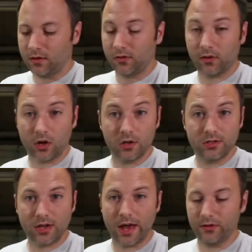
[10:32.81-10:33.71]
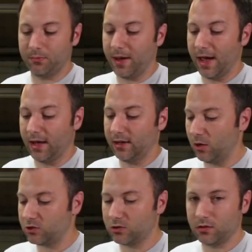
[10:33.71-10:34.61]
This is a good sized bed,
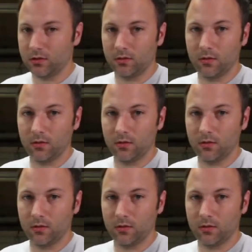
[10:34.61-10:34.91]
much